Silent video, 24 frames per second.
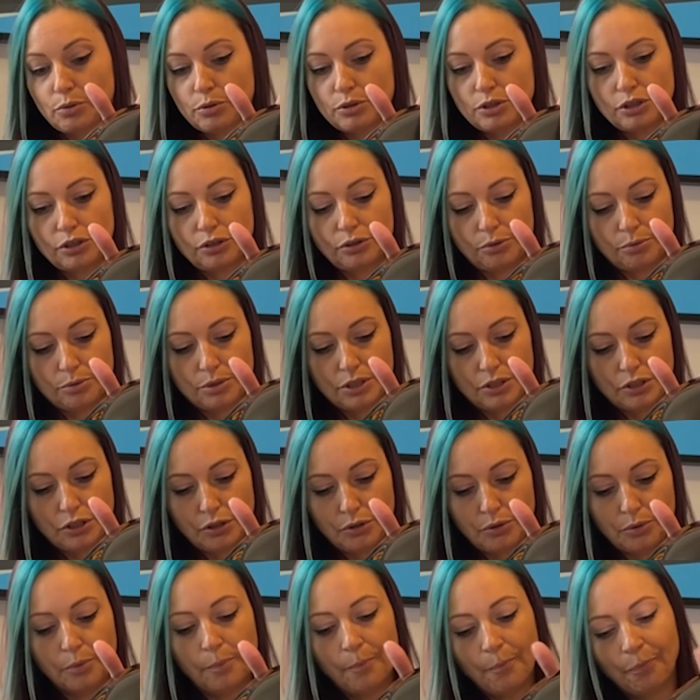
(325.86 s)
what you're used
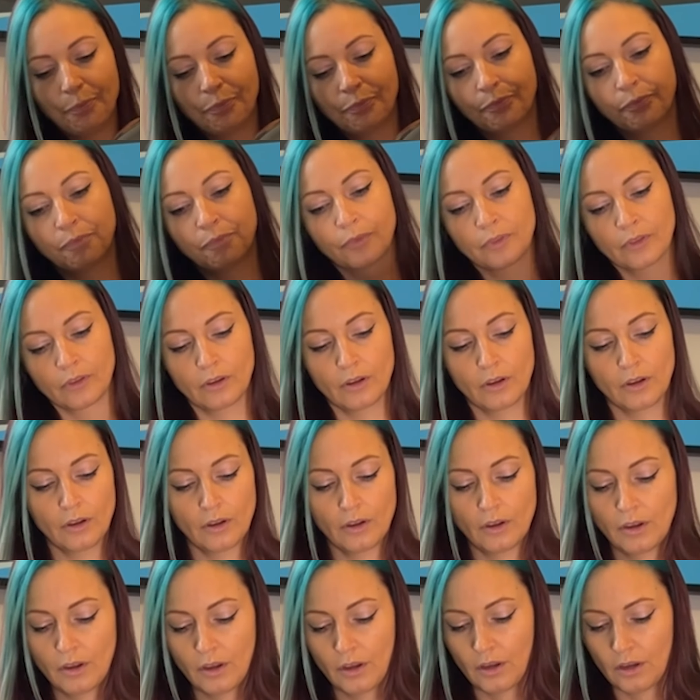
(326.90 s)
to.
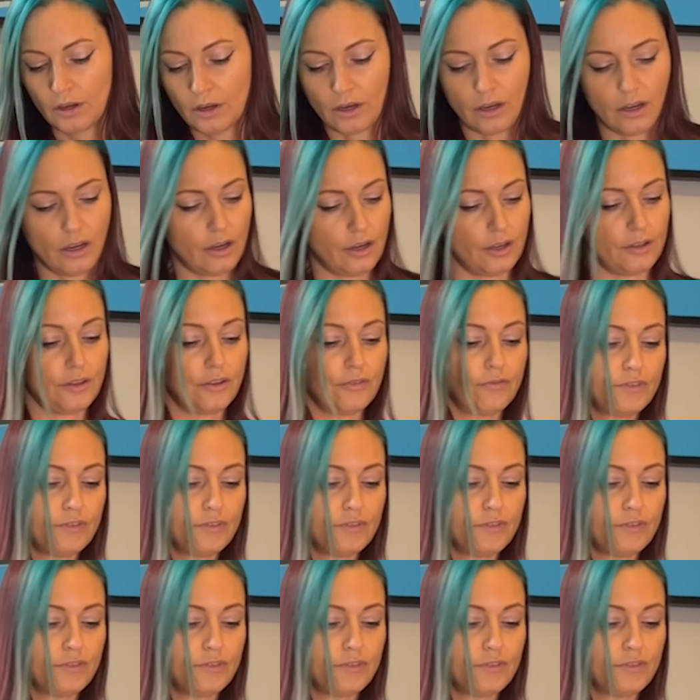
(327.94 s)
The